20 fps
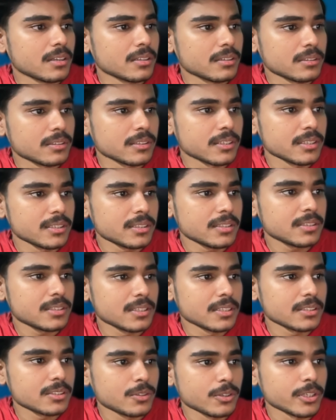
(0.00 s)
this
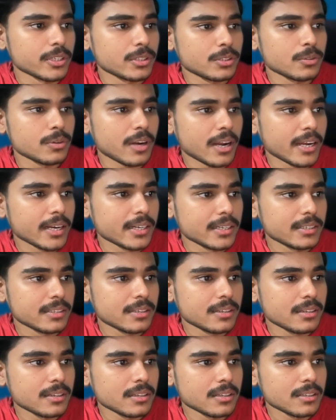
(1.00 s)
is going to write
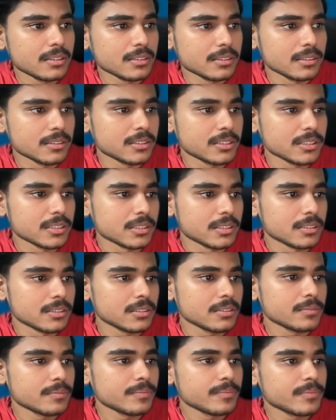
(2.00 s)
the sheet.
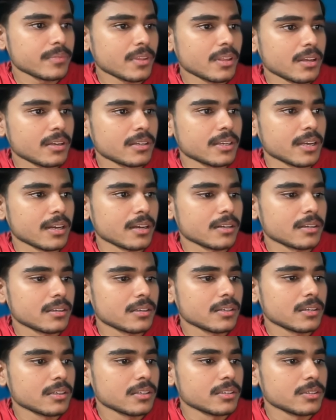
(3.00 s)
Yeah,
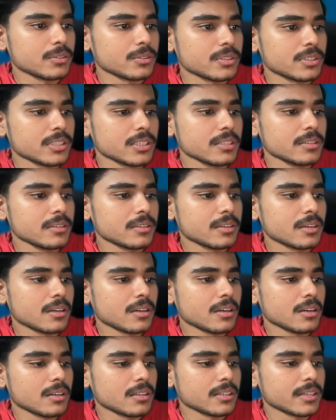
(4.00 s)
you see
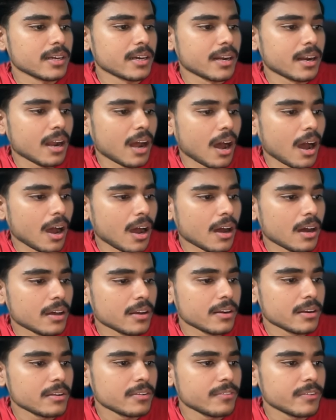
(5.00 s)
there
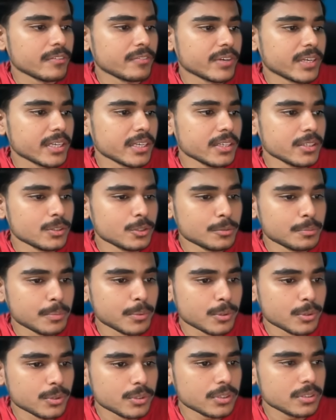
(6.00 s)
are 15 new
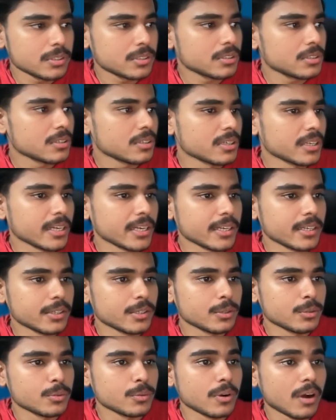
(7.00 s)
posts
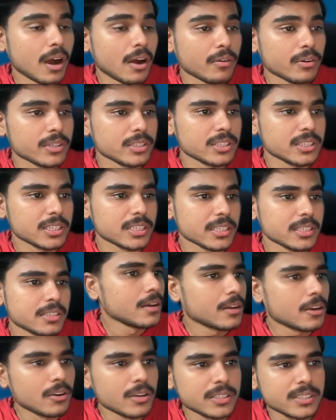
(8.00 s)
into our sheet.
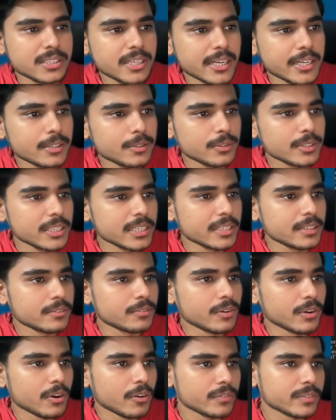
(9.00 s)
Now let's try to read
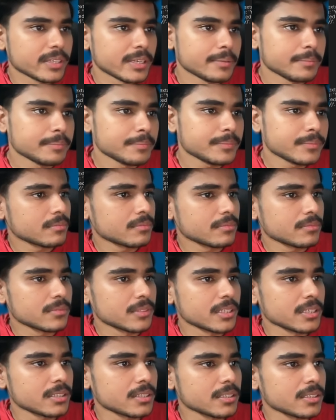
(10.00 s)
one of them.
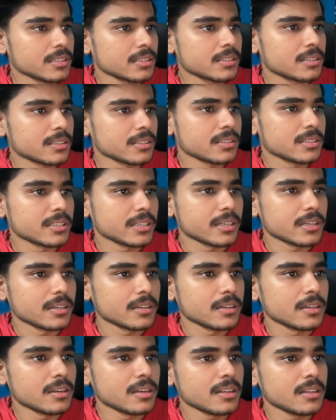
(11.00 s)
This is the
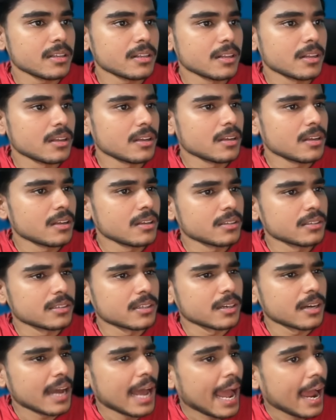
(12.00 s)
single,
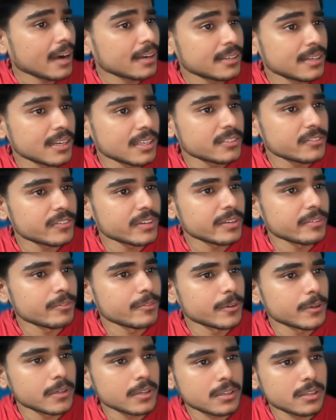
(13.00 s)
the act as
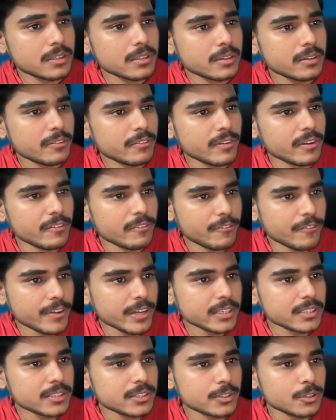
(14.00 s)
framework will
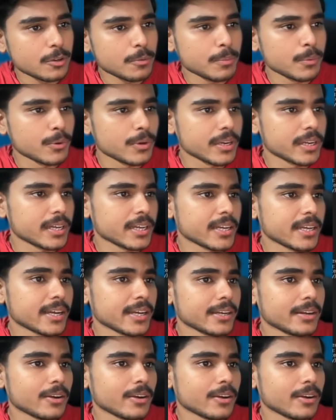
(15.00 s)
fix your boring AI